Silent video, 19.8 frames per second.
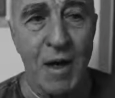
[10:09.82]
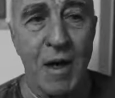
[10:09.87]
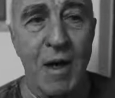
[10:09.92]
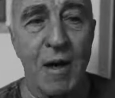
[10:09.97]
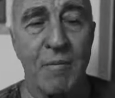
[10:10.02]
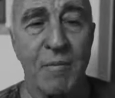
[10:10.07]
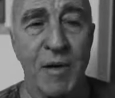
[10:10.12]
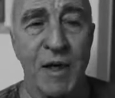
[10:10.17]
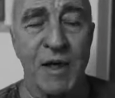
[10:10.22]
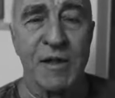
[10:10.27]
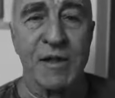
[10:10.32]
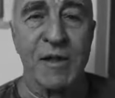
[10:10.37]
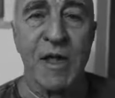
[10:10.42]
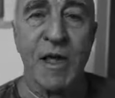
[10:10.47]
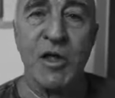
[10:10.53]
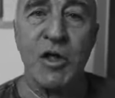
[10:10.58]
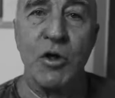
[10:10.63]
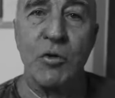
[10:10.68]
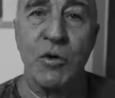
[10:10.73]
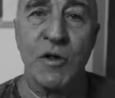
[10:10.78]
Because then
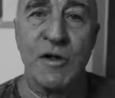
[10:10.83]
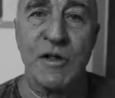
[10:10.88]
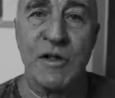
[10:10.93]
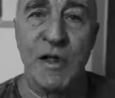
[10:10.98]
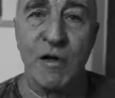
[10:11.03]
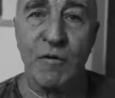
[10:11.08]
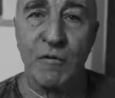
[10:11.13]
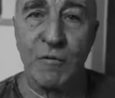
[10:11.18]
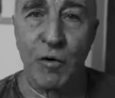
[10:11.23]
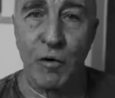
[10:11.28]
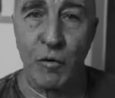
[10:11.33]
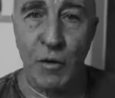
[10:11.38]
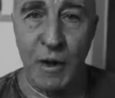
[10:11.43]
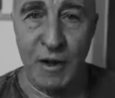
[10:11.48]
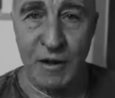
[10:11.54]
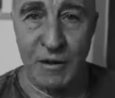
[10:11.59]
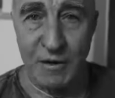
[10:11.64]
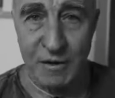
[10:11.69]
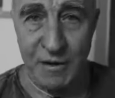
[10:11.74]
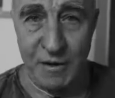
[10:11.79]
you can
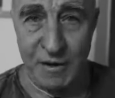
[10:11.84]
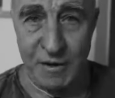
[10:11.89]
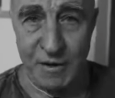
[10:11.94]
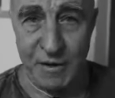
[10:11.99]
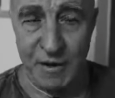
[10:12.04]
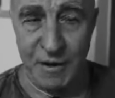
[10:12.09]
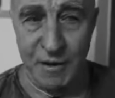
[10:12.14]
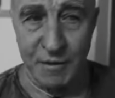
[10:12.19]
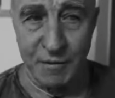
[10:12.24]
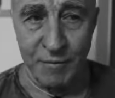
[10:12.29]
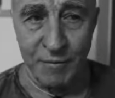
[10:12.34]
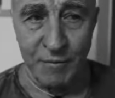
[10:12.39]
self-correct in this thing.